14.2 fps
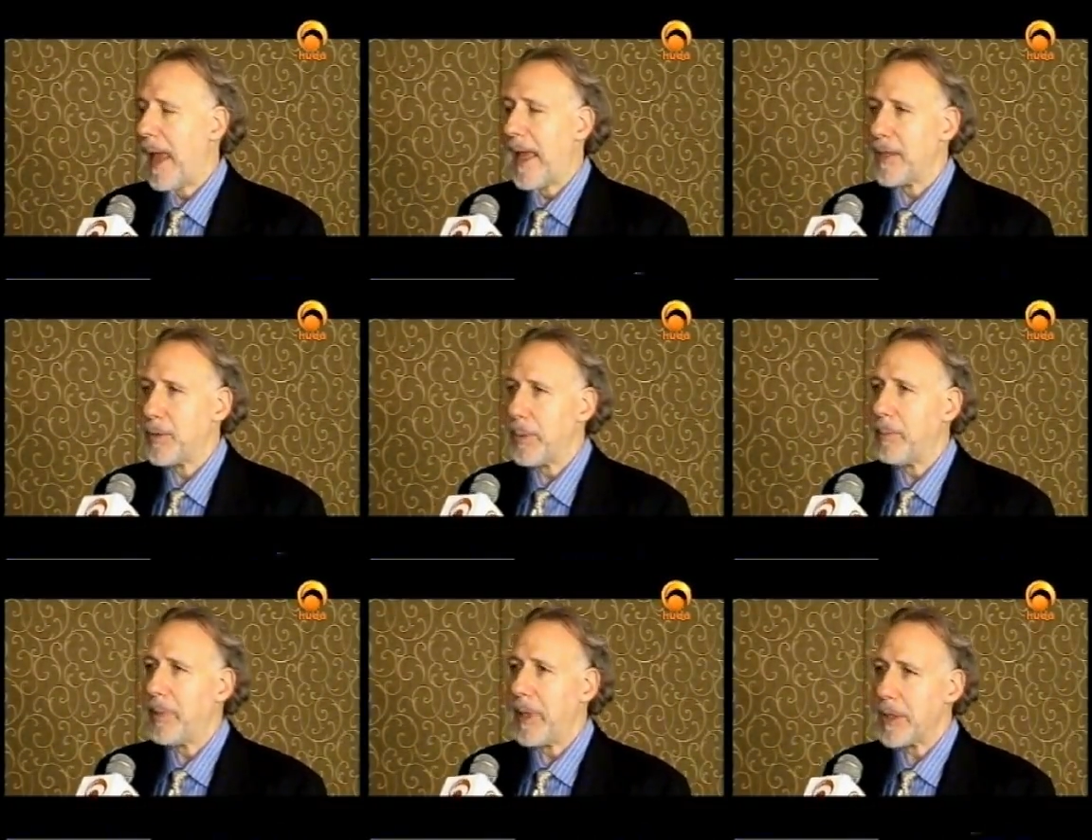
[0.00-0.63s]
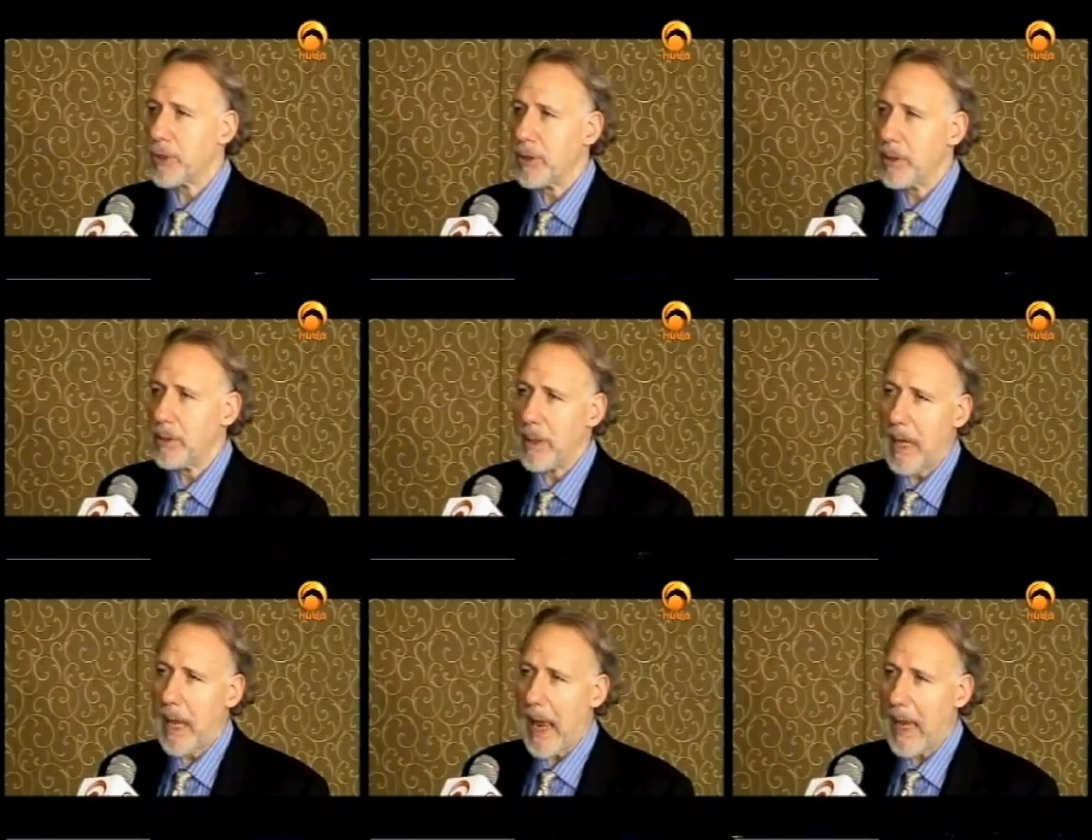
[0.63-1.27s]
has been
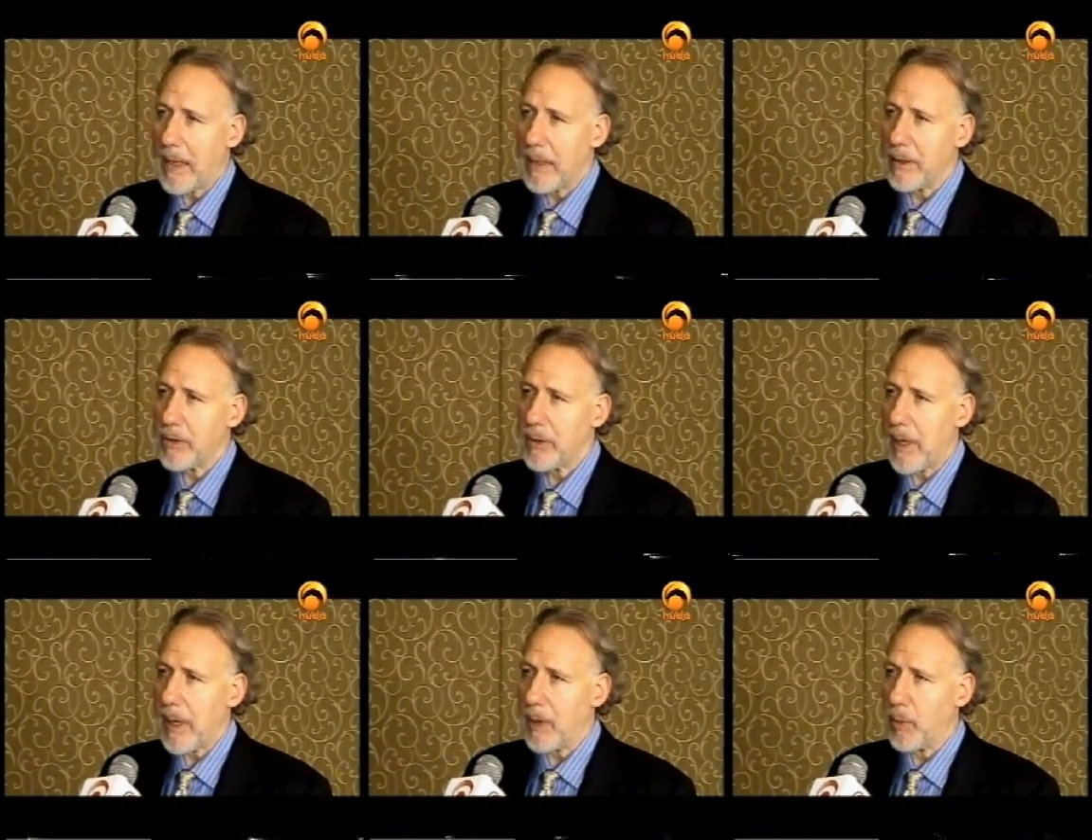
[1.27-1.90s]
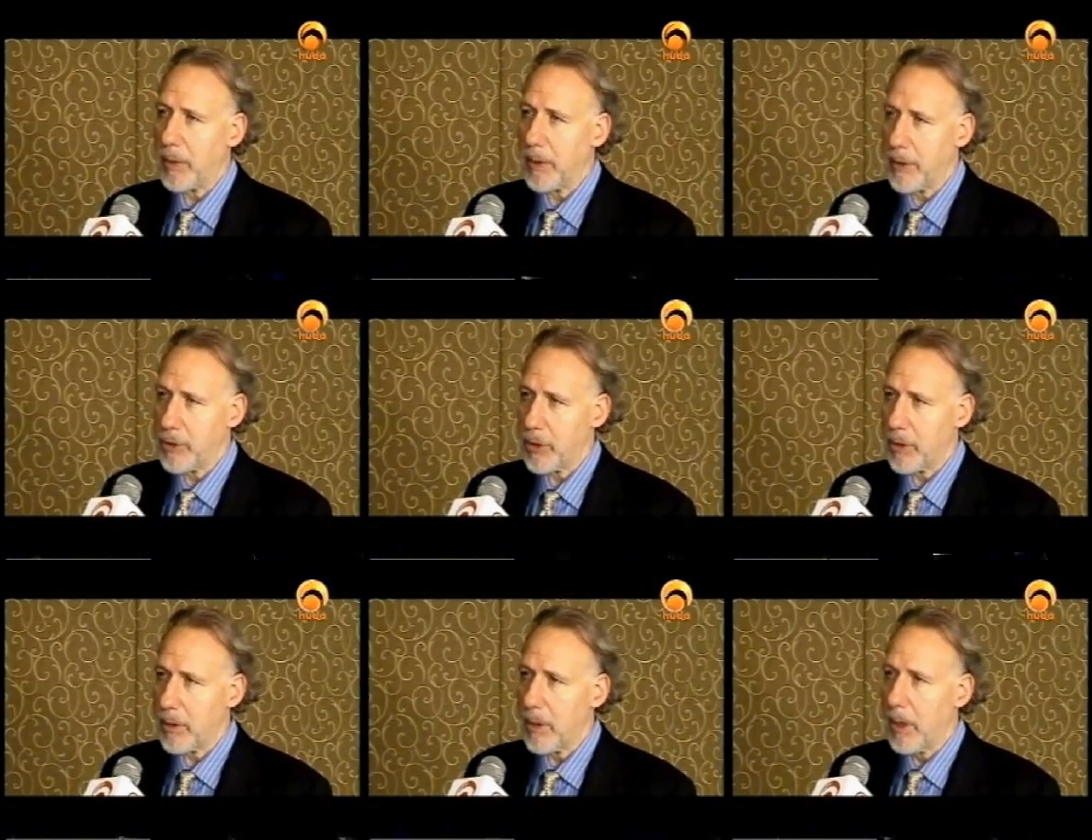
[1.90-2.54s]
pictured as a
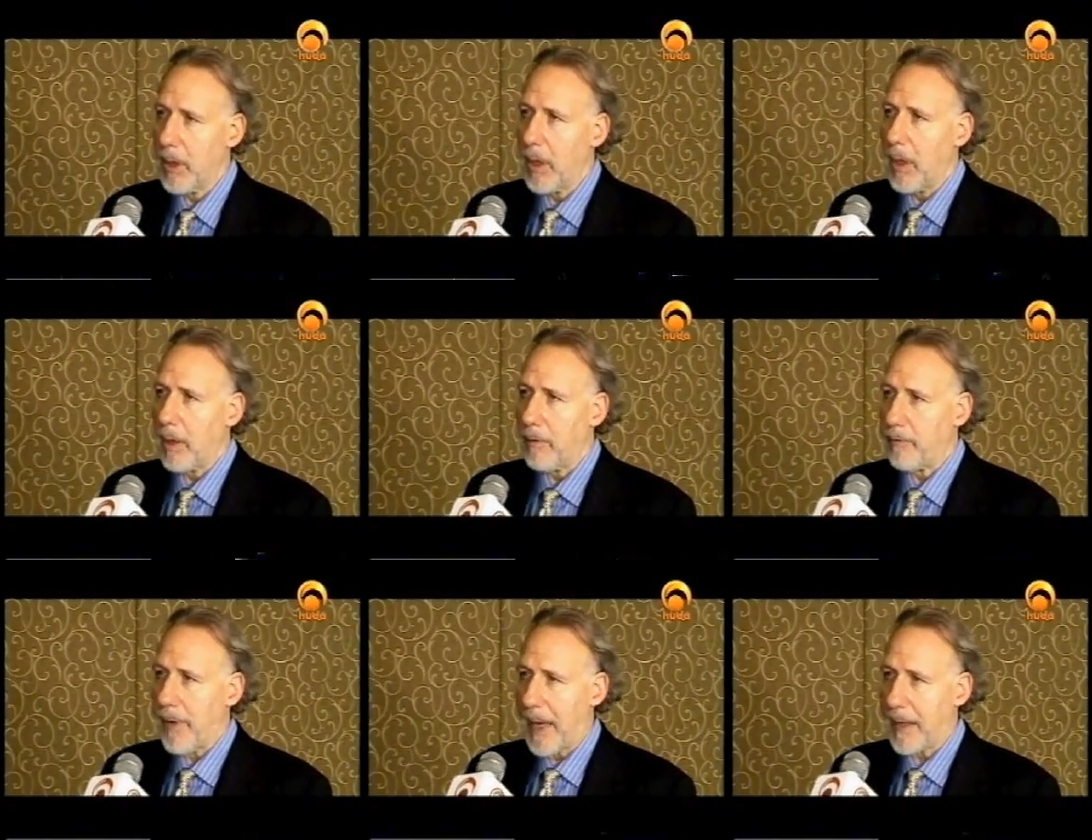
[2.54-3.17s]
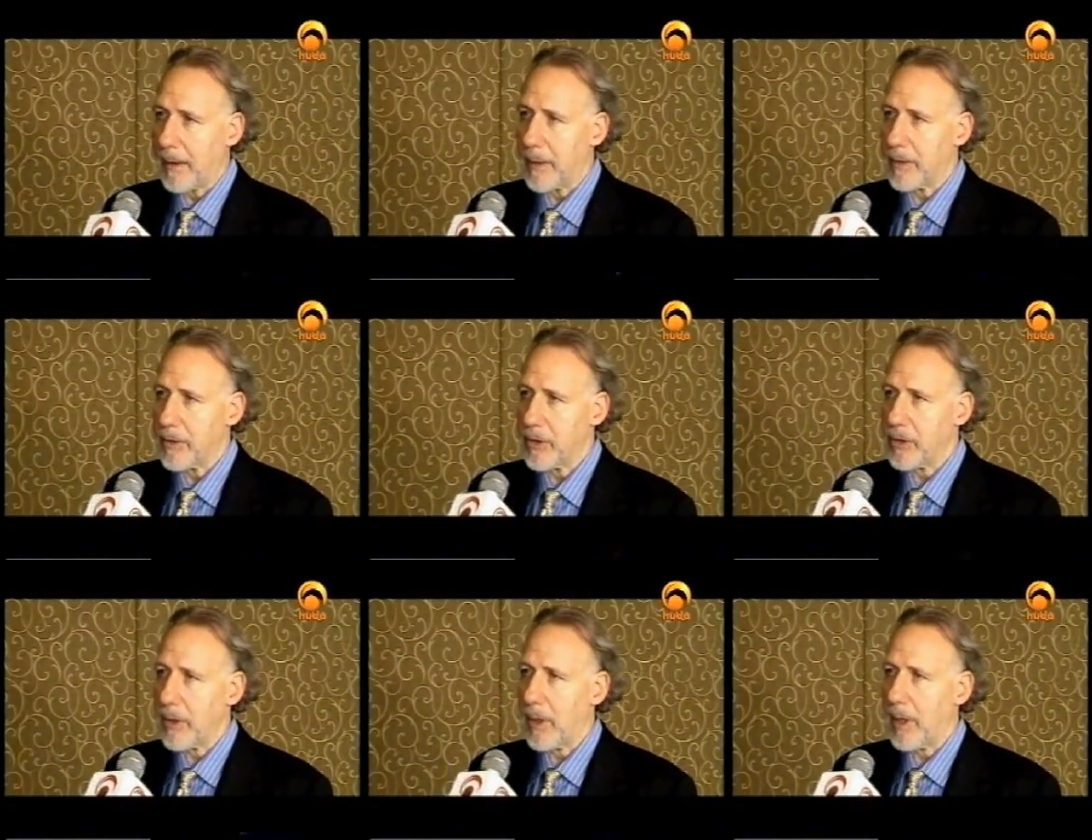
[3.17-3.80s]
religion of
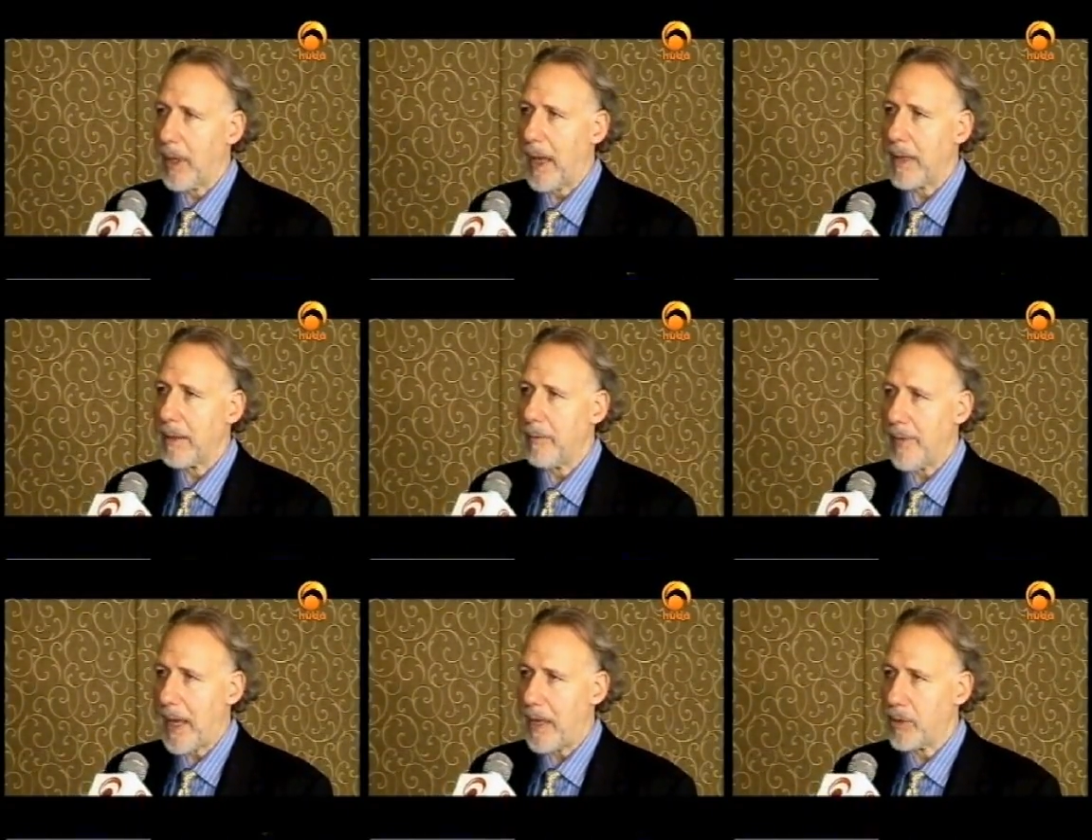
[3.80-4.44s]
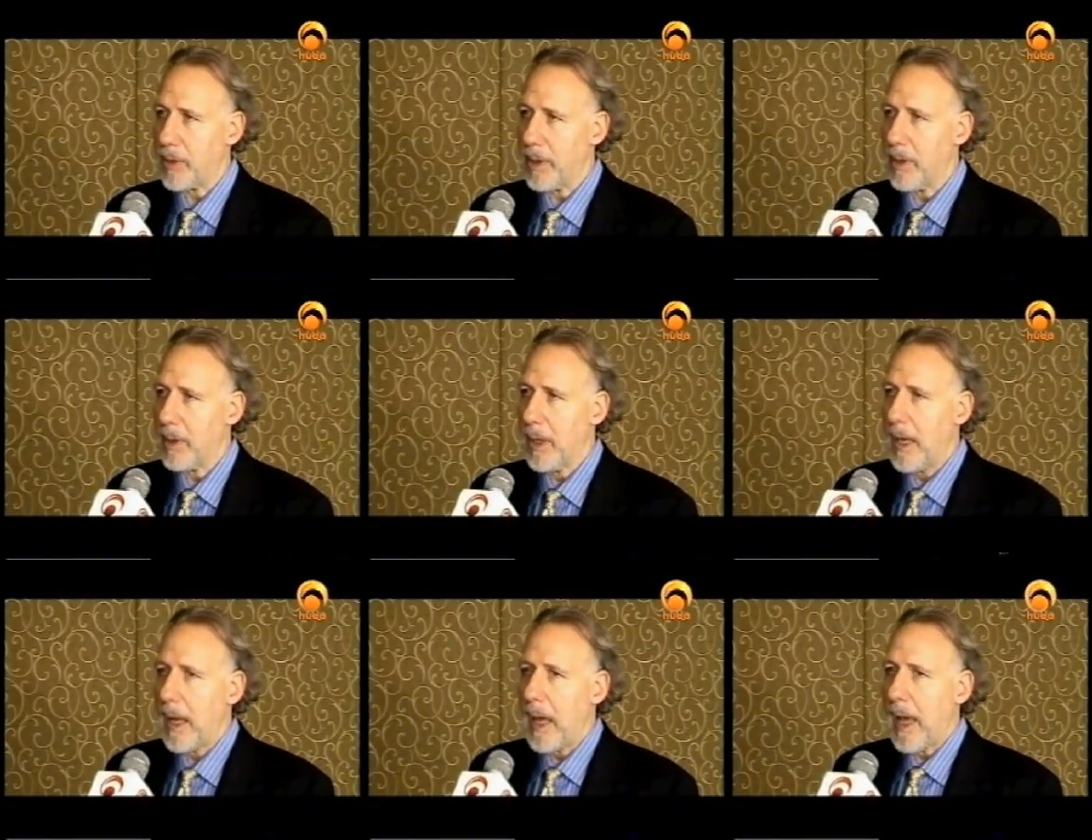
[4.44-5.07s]
violence and of hatred.
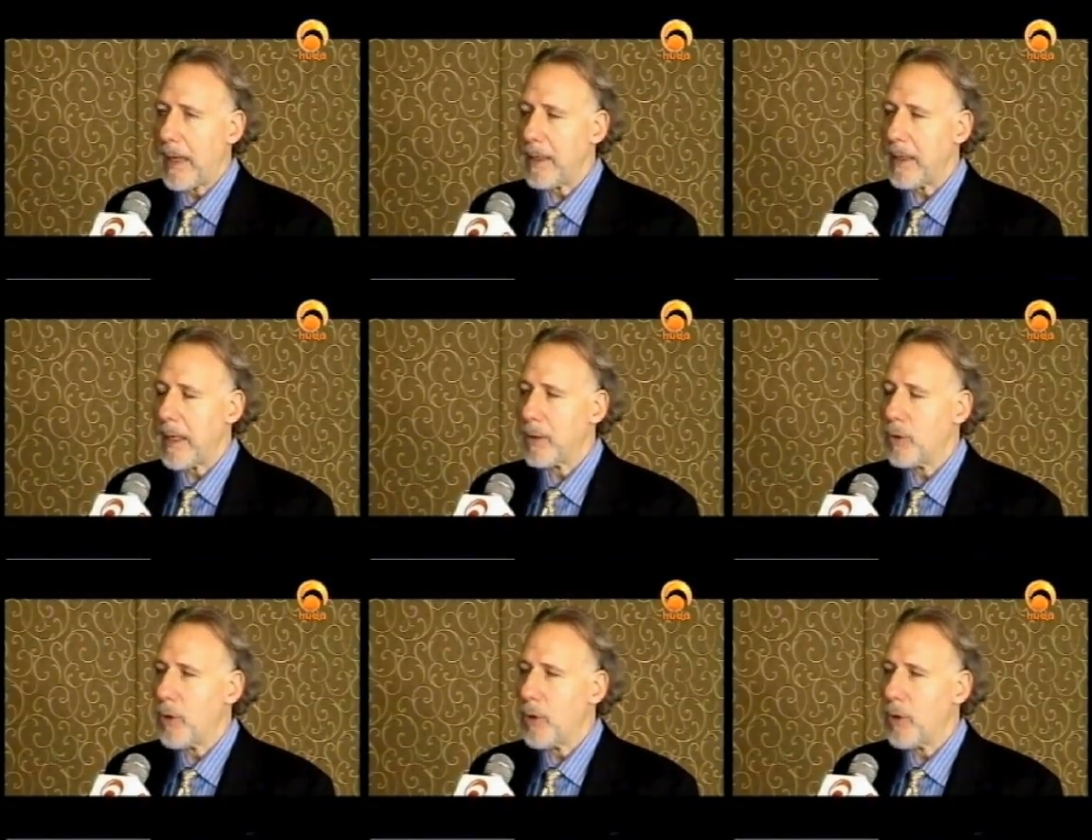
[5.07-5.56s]
And yet